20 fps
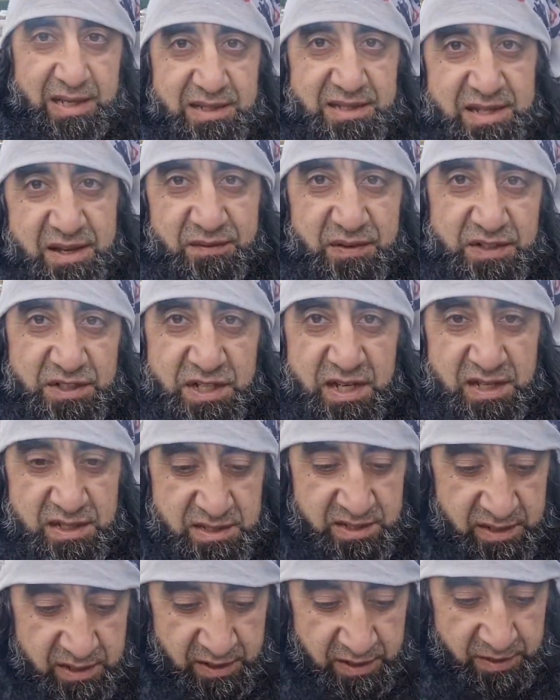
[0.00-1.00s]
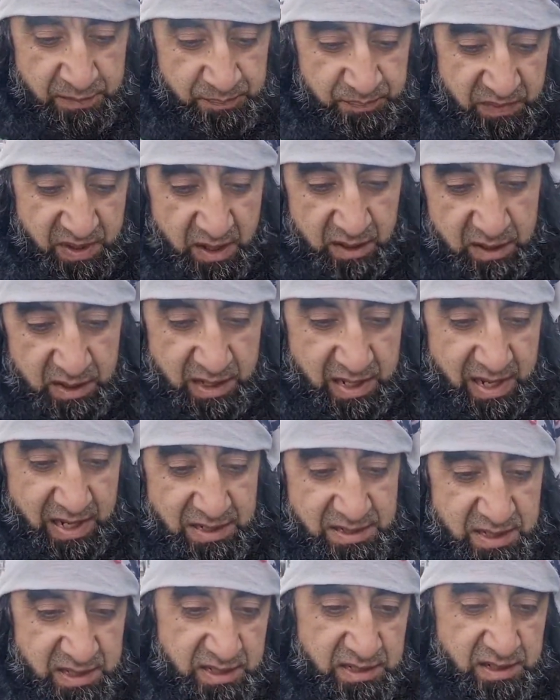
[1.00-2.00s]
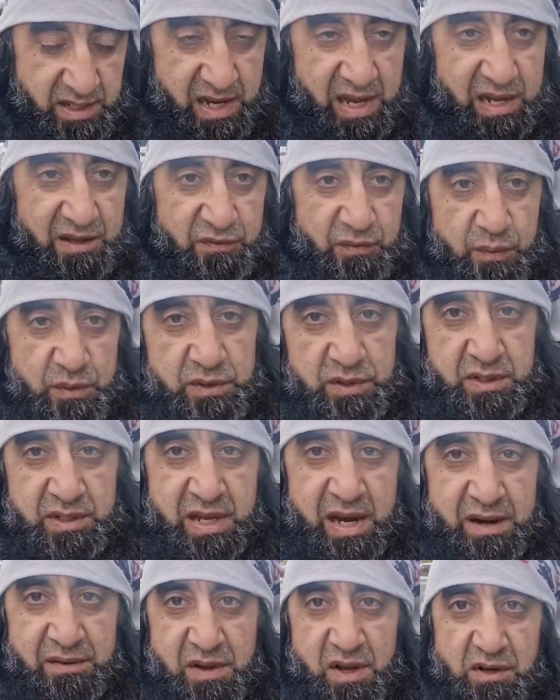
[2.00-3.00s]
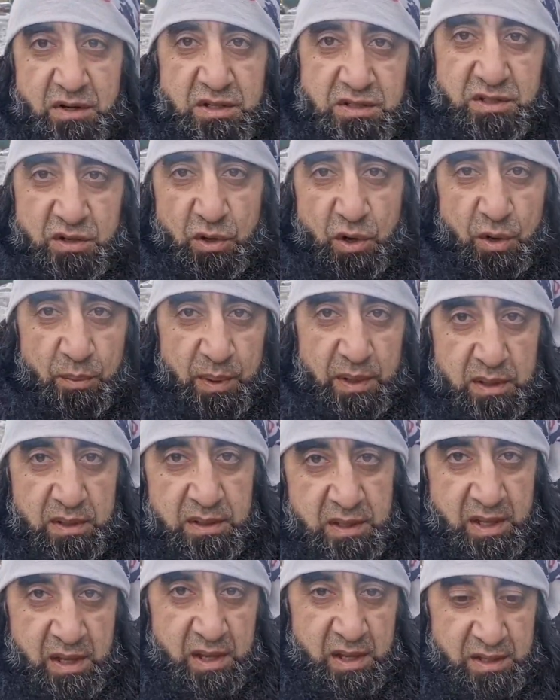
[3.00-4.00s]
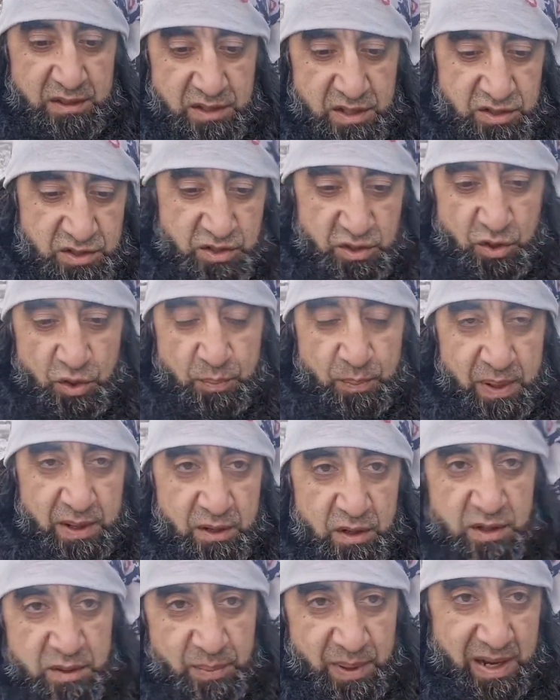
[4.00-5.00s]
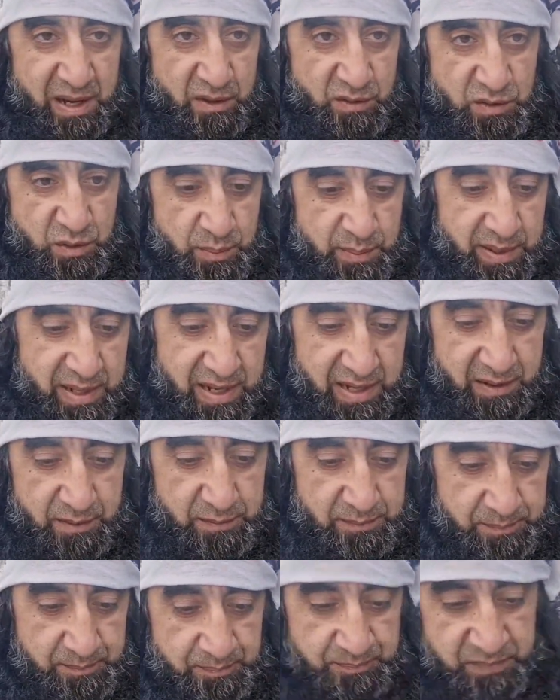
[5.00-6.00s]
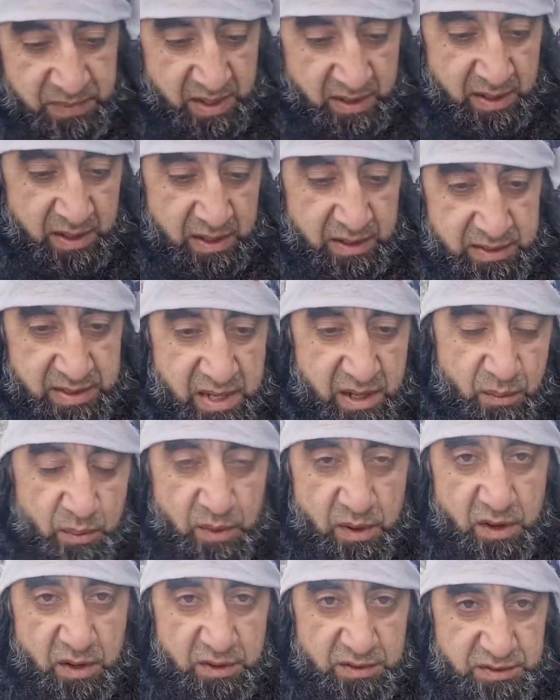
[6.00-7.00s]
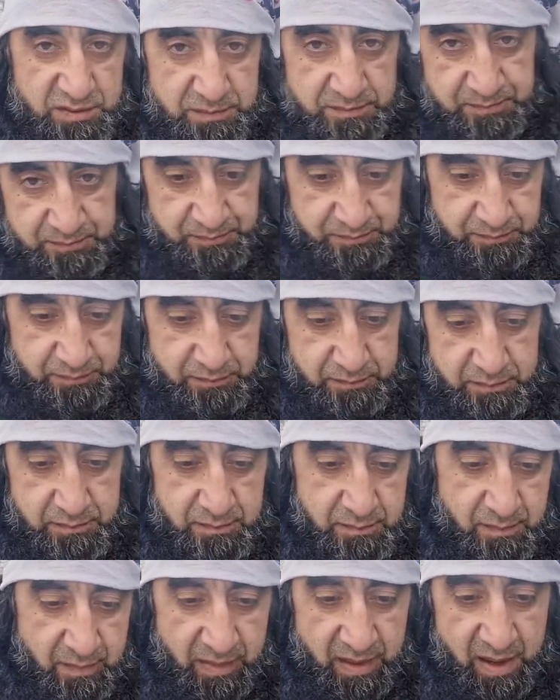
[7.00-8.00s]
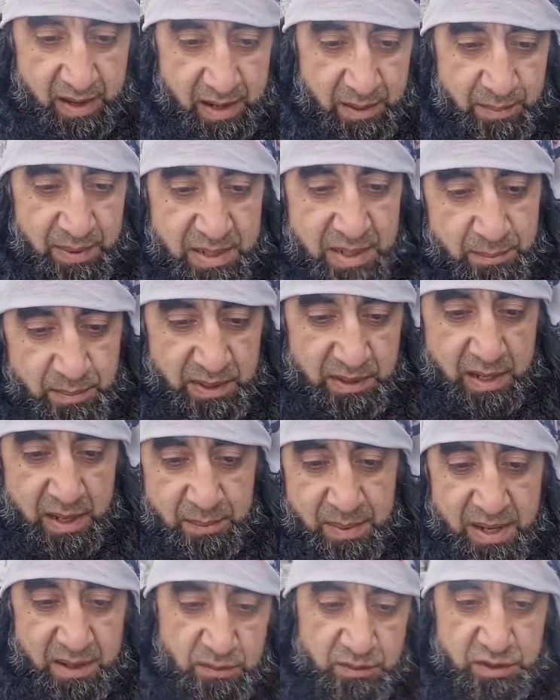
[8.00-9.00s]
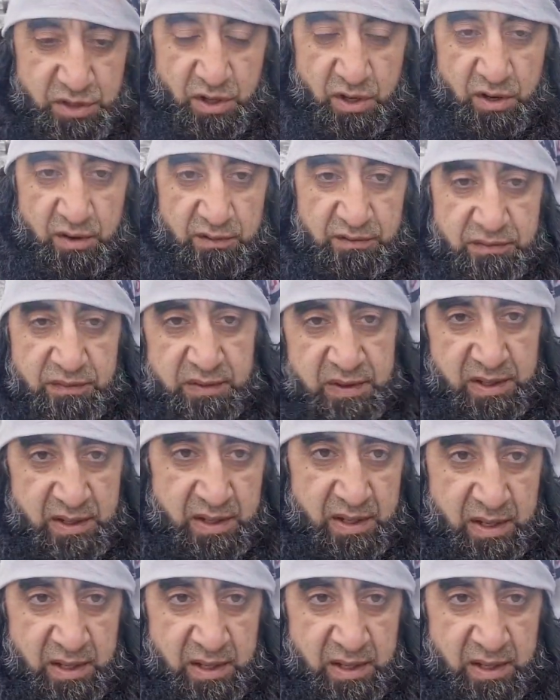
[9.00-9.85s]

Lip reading: 70s, early 80s. Life would carry on as normal. The snow plows would be out. There was a minimal amount of